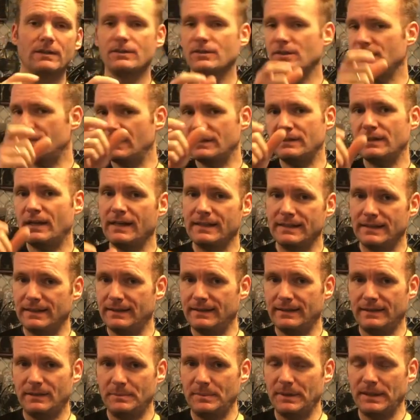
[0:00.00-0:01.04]
Just a tiny
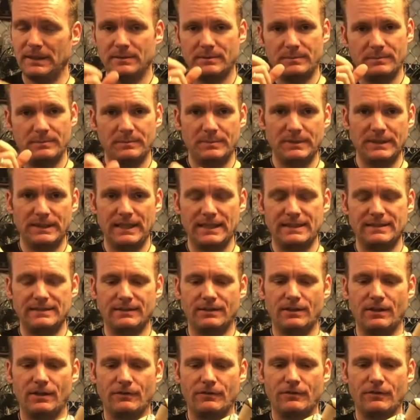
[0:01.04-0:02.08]
little bit, but that's
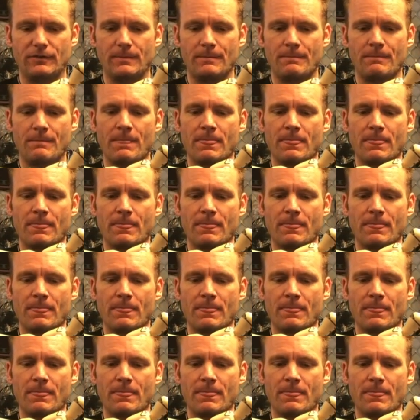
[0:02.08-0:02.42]
enough.